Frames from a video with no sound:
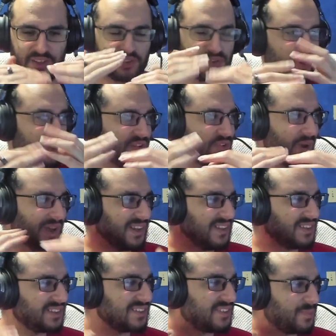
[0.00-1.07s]
the
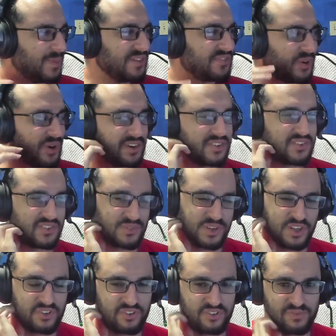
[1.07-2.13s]
2020s Speed Force,
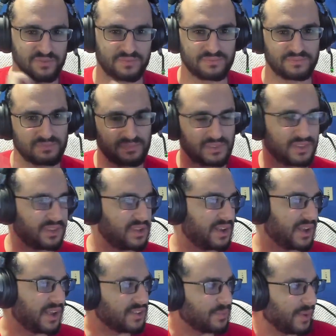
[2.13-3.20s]
which I
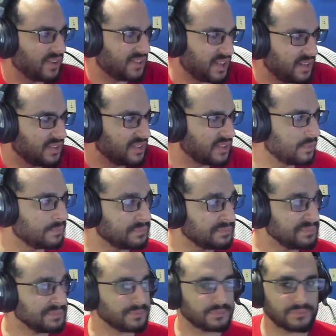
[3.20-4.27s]
guess makes sense.
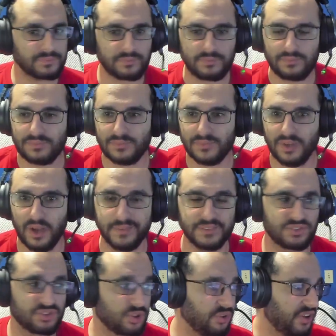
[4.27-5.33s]
I mean,
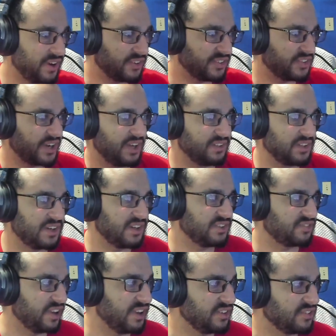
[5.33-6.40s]
Joe's hairstyle didn't
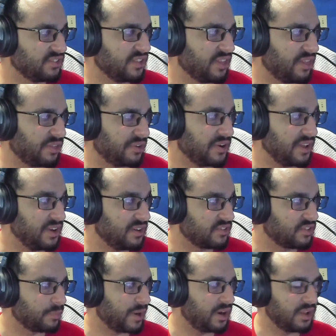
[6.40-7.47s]
change in the 30 years,
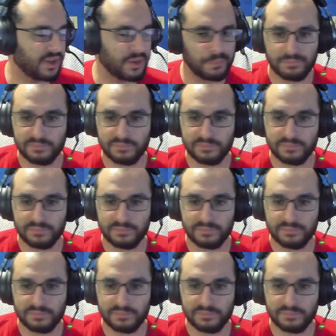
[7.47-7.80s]
apparently.